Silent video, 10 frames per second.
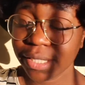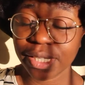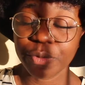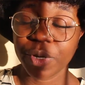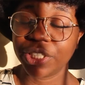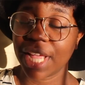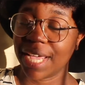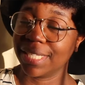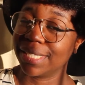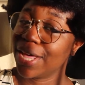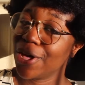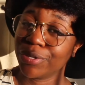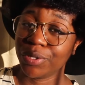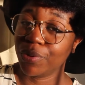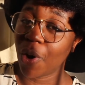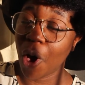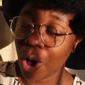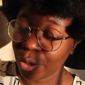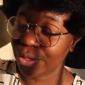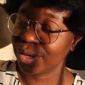honestly wish I could tell you
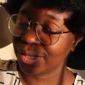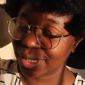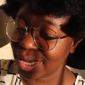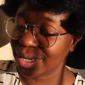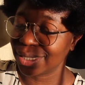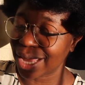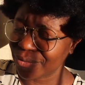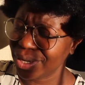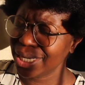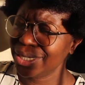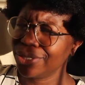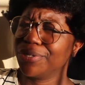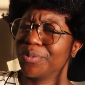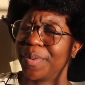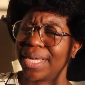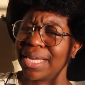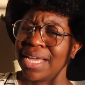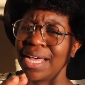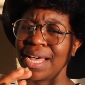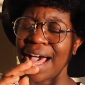all these things, I really do, but
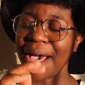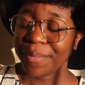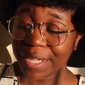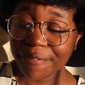I'm